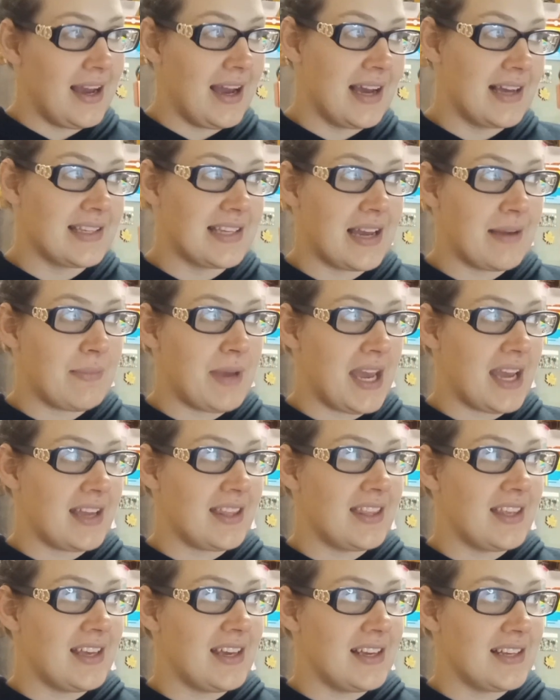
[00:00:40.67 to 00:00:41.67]
as I
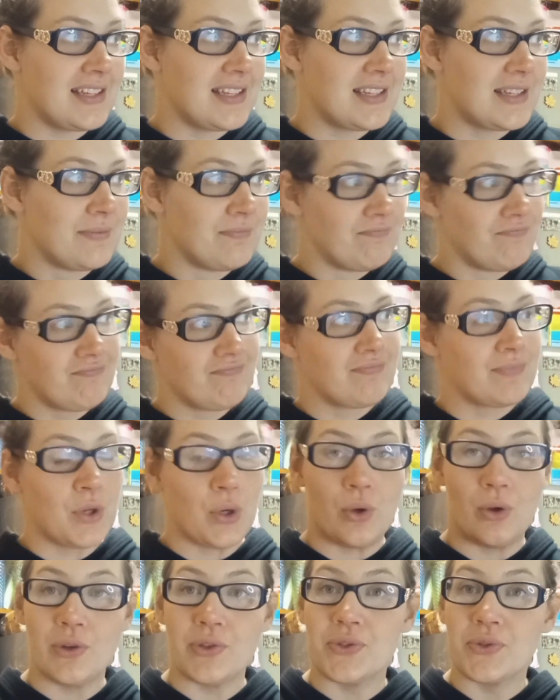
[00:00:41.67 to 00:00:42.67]
make this
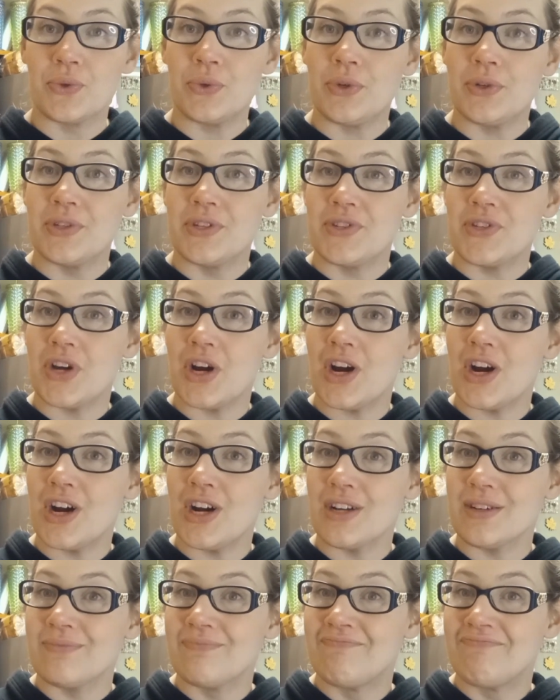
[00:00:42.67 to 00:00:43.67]
old school
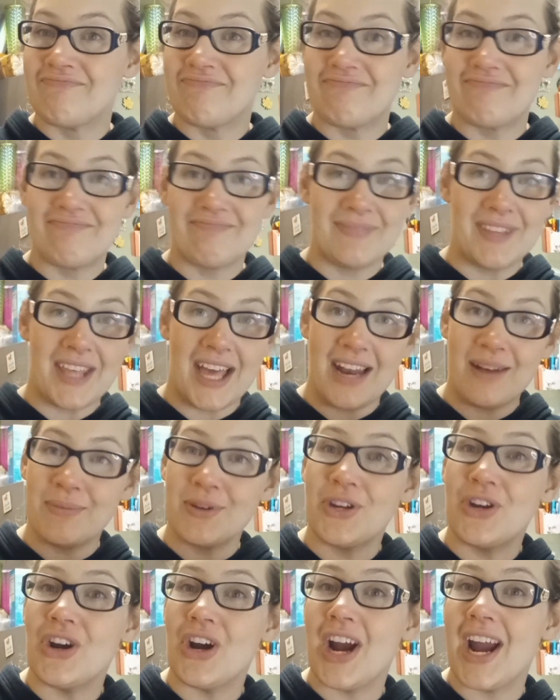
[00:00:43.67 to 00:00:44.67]
dessert, that'd
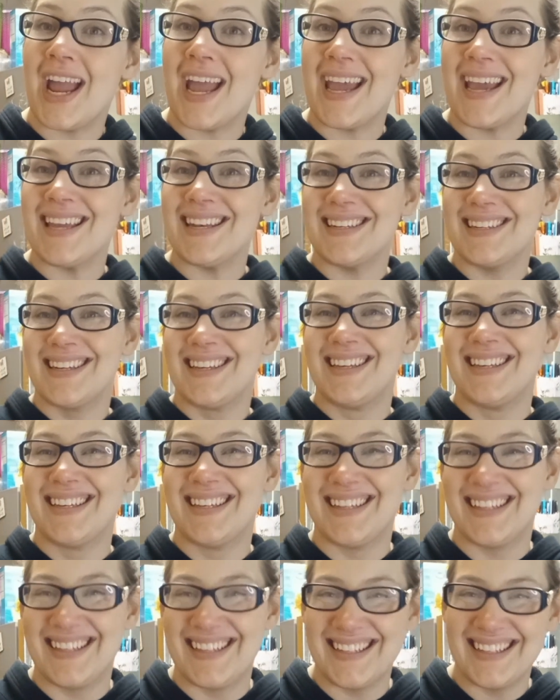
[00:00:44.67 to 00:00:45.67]
be great.
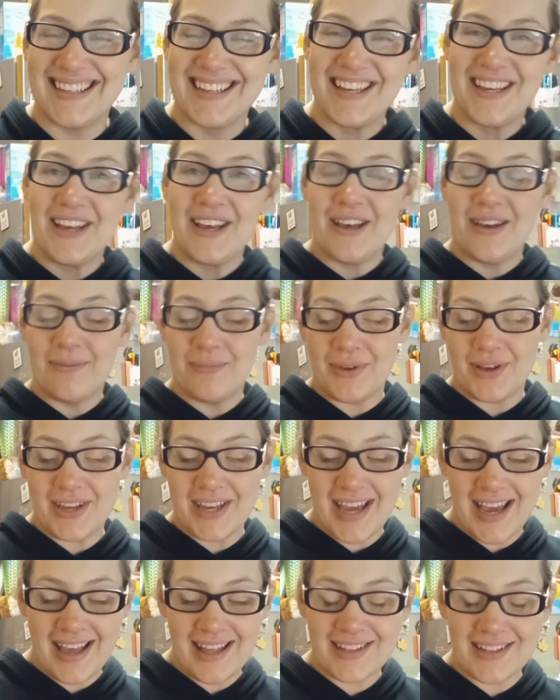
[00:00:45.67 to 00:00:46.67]

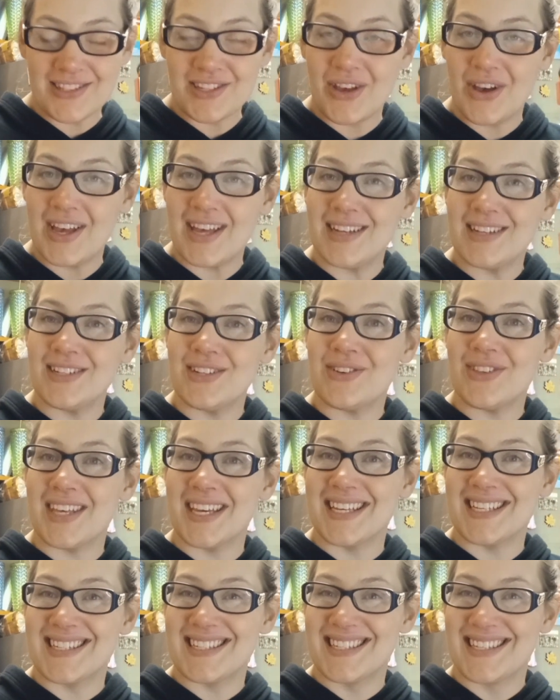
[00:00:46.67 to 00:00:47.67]
But yeah, let's go ahead and do
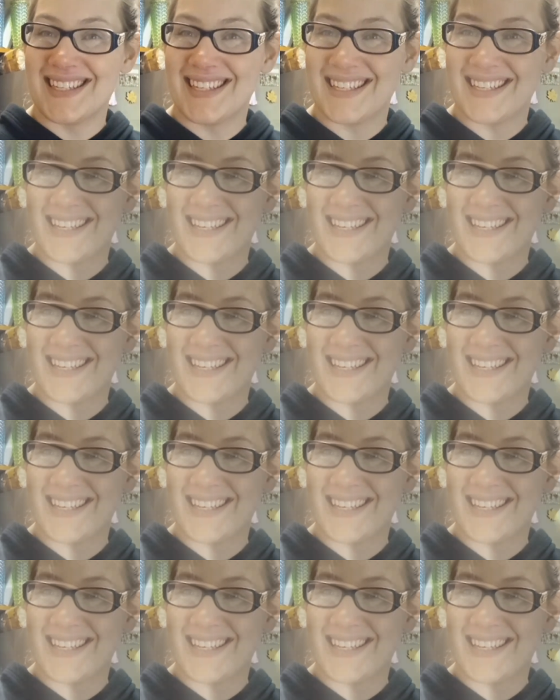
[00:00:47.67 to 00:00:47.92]
this. All right,